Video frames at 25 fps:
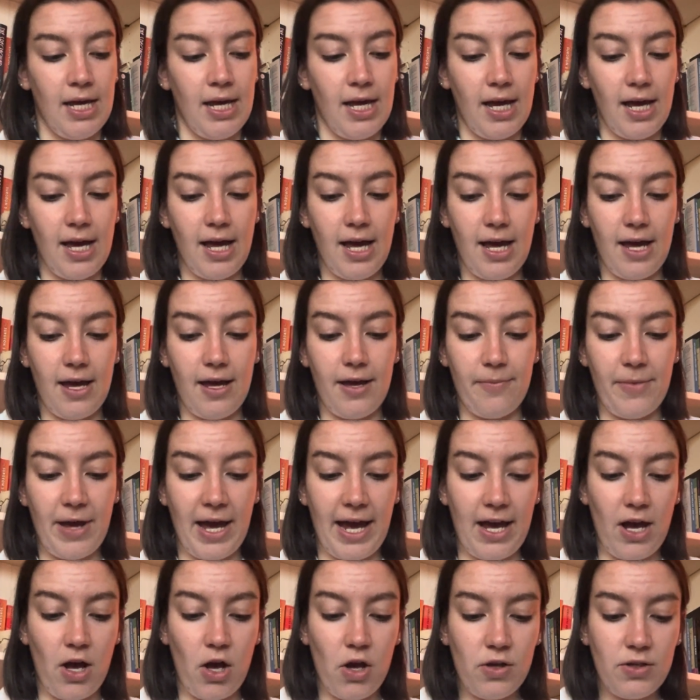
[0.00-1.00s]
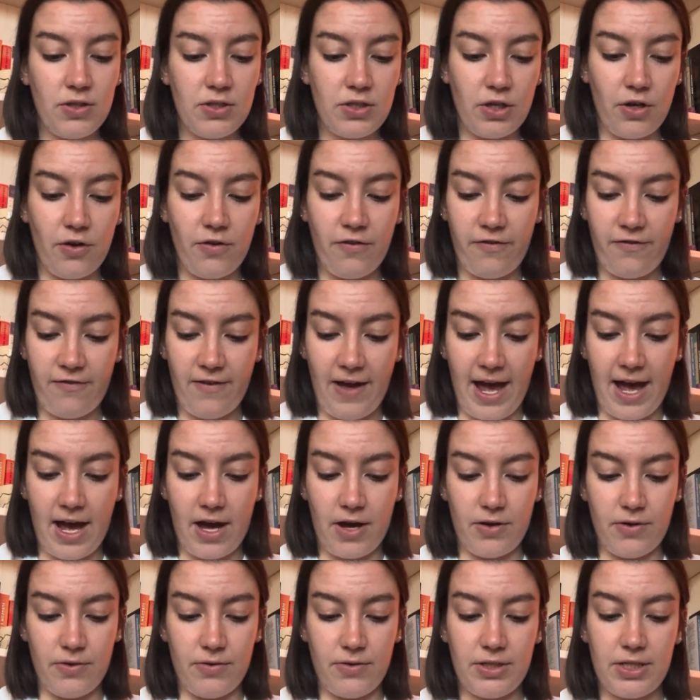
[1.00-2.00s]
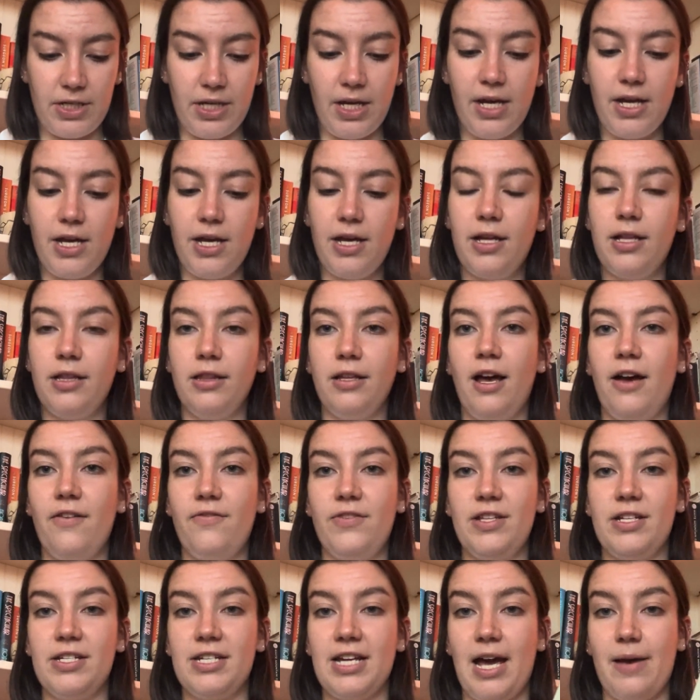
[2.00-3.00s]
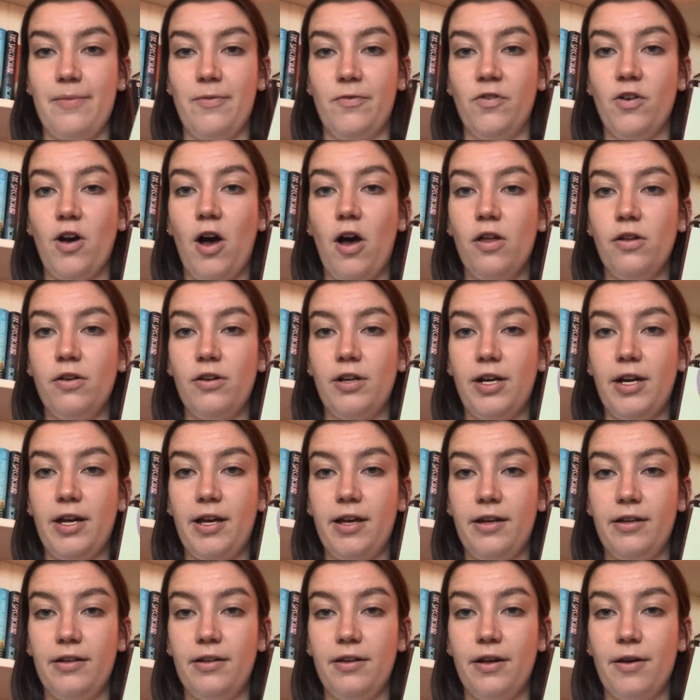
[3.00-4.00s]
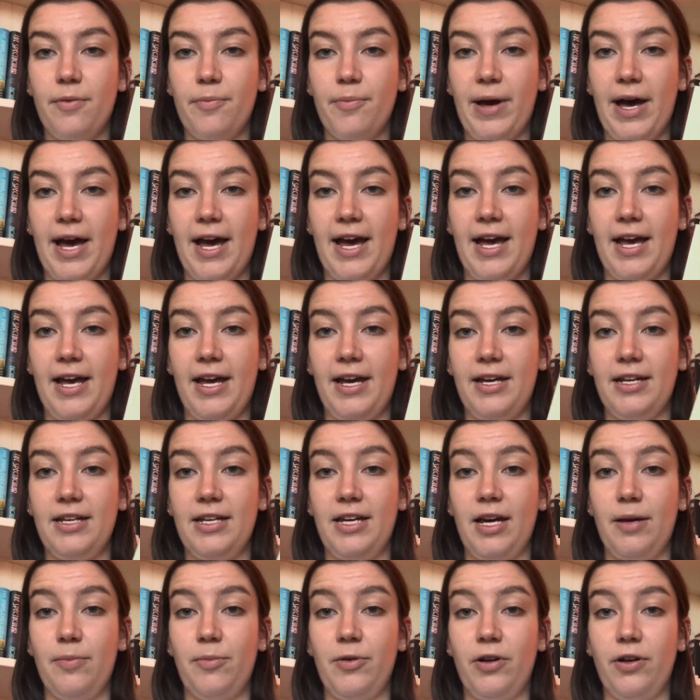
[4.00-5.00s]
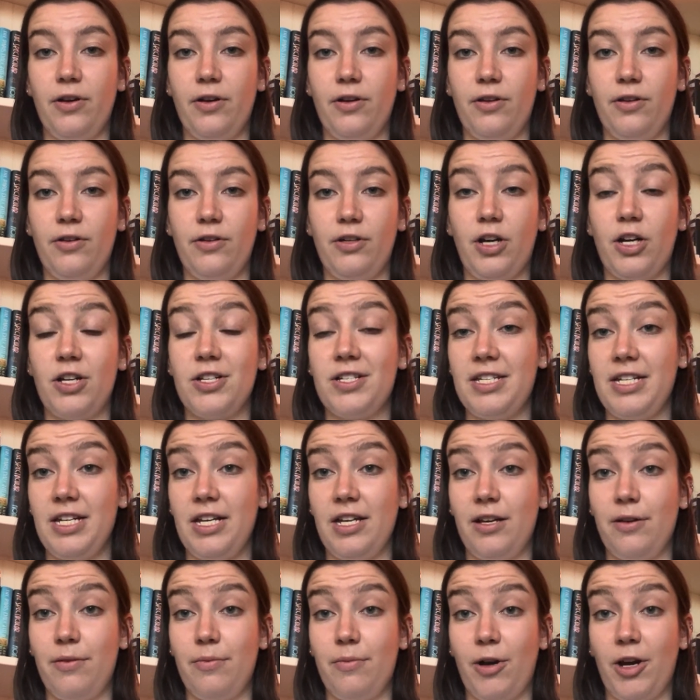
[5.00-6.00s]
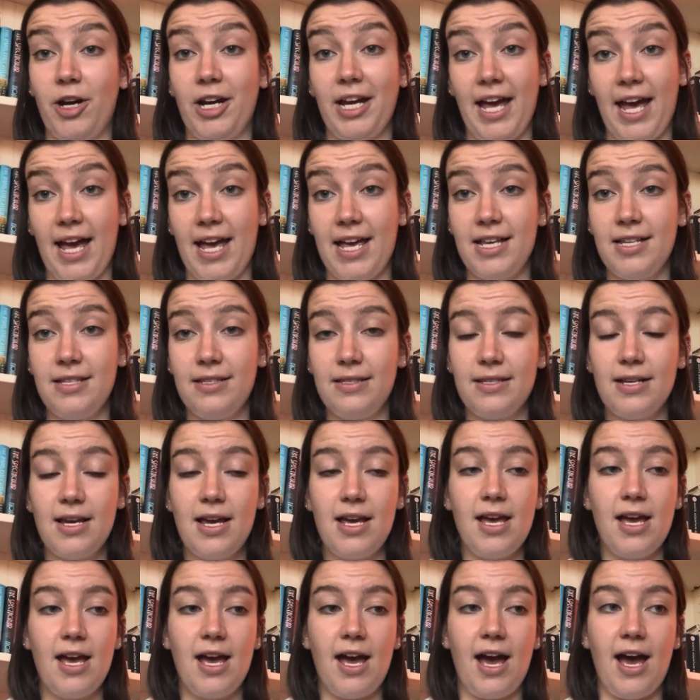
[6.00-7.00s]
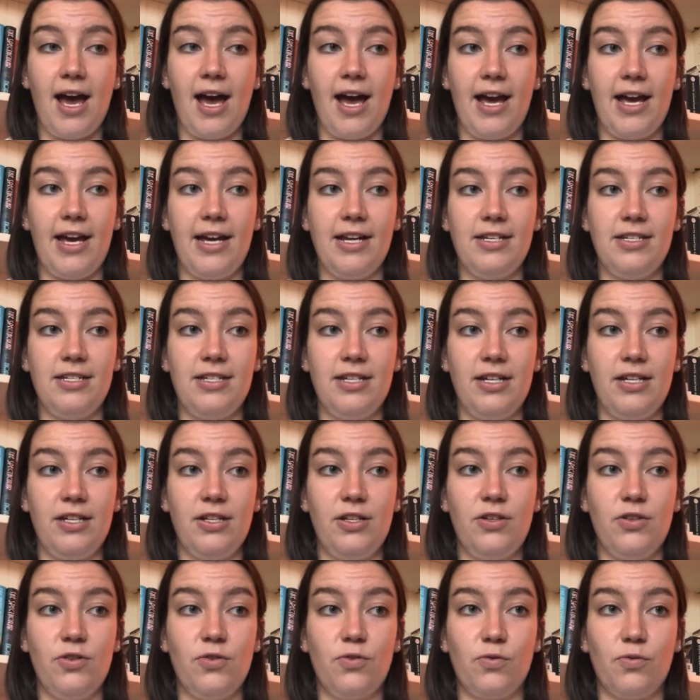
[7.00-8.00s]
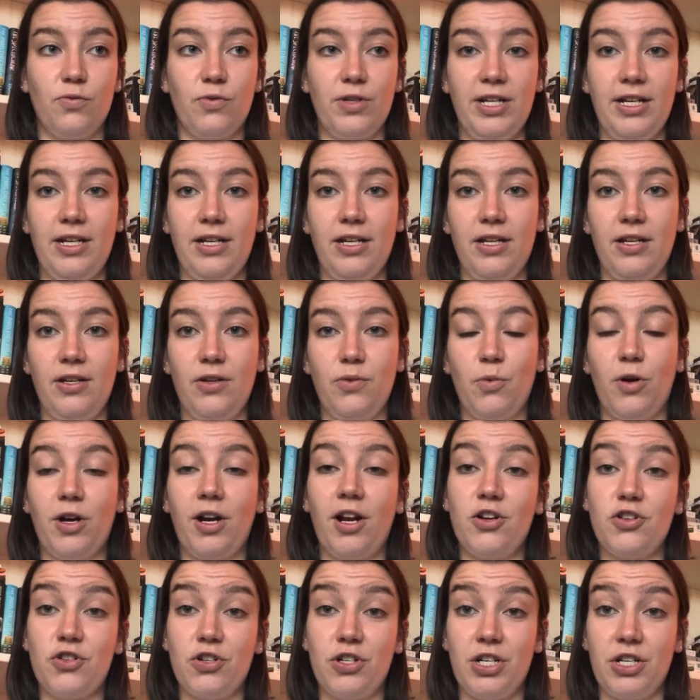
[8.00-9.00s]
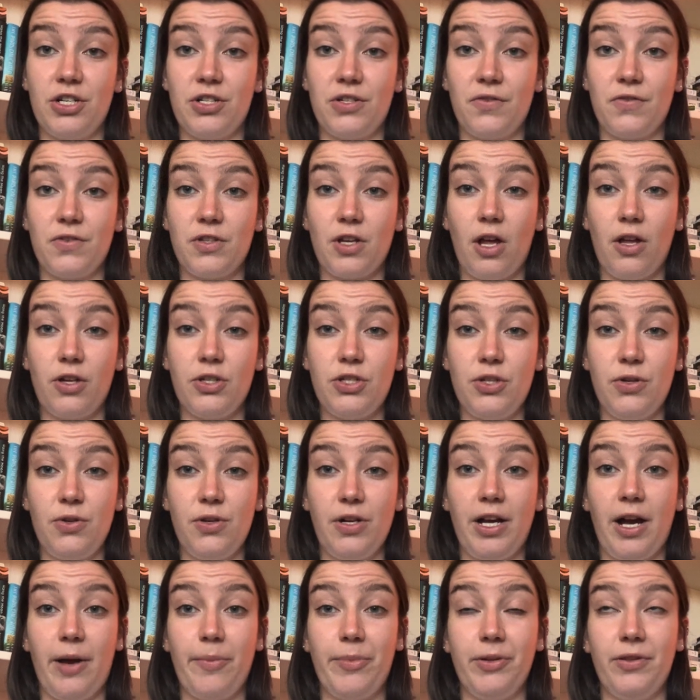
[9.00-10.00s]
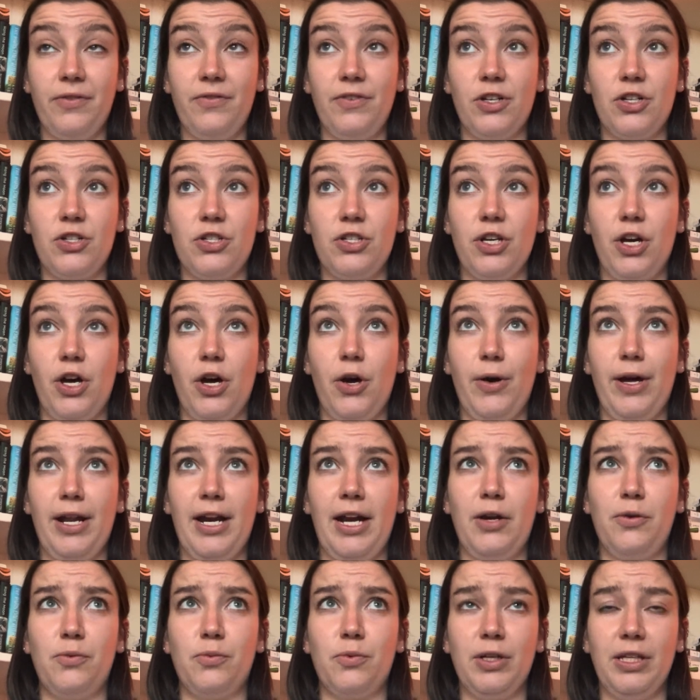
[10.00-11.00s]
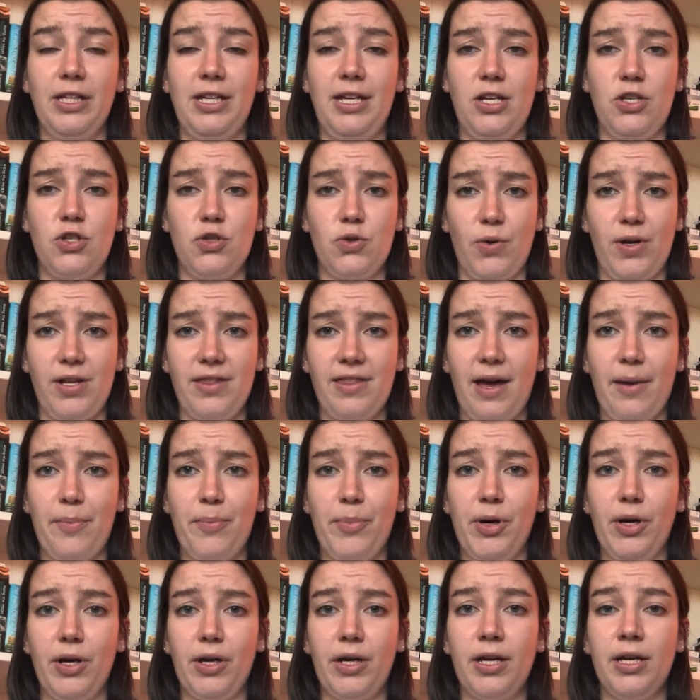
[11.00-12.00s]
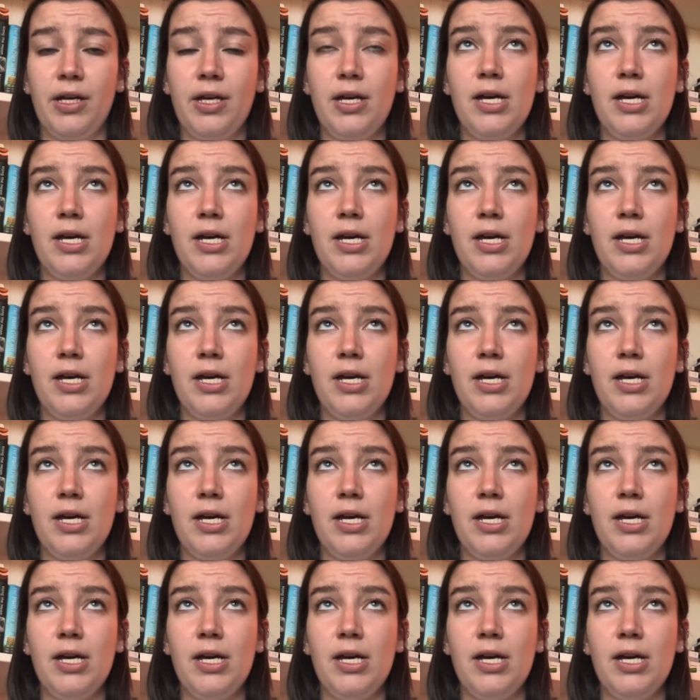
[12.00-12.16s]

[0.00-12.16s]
I also found Love in the Time of Cholera by Gabriel Garcia Marquez. I did read 100 Years of Solitude a couple of years ago, and I really enjoyed that book.